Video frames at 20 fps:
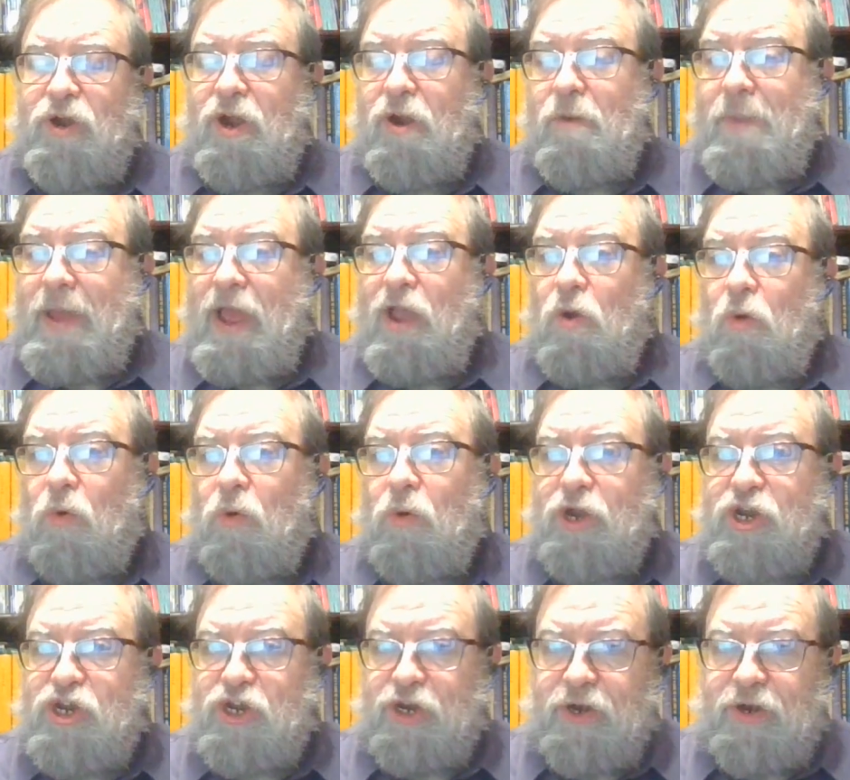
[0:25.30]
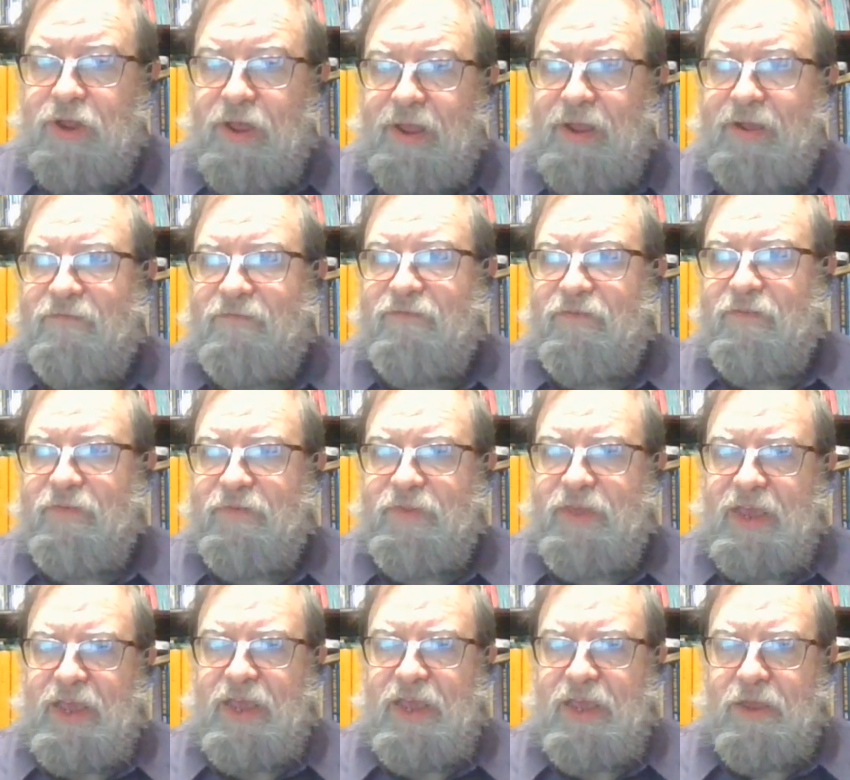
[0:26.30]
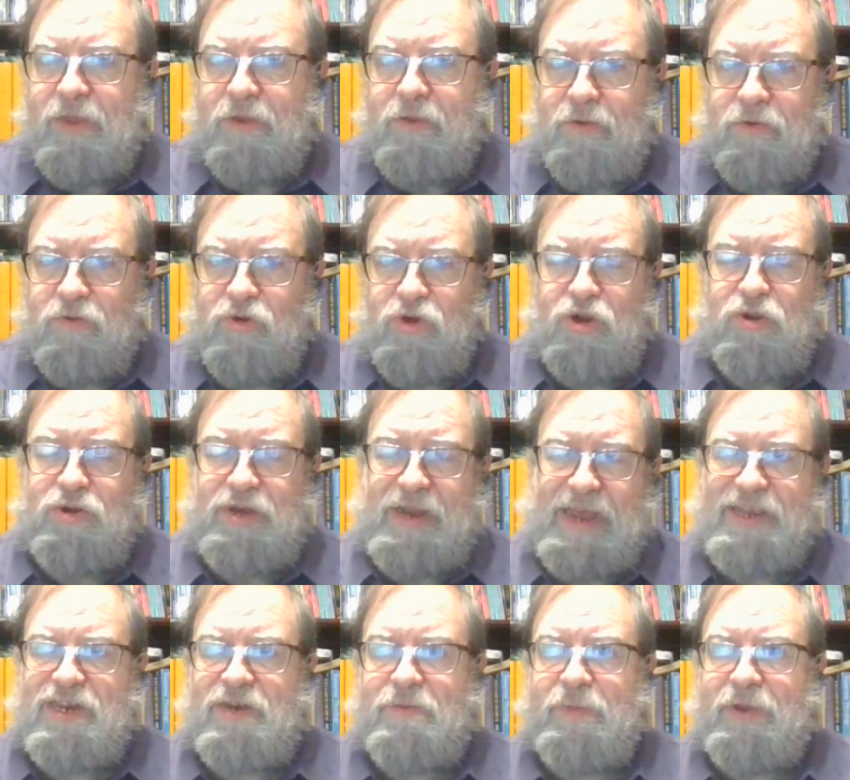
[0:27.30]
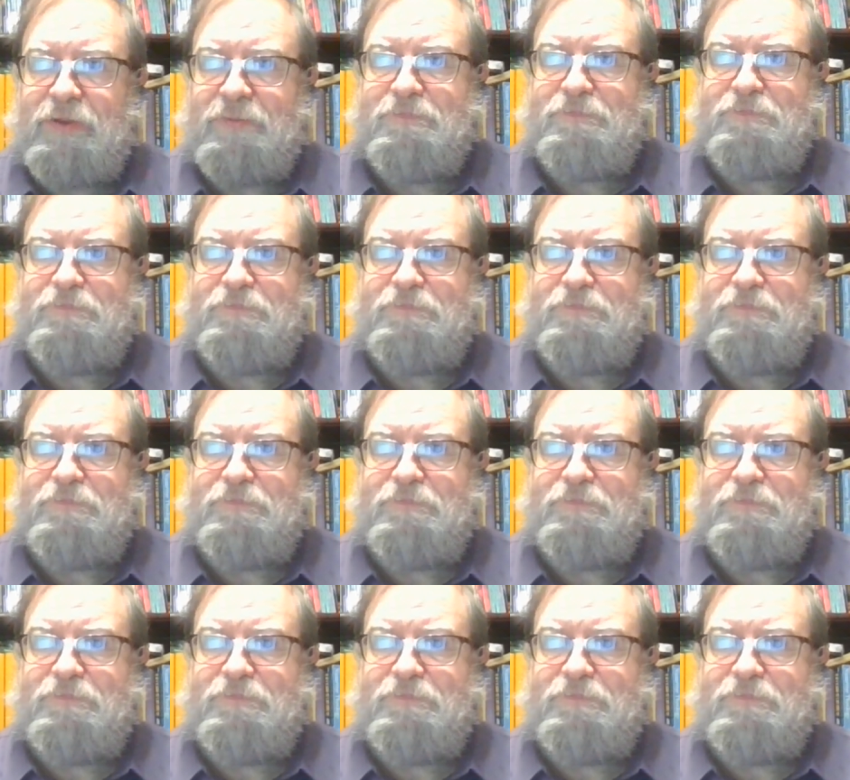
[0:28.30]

and Aramaic origin of the New Testament.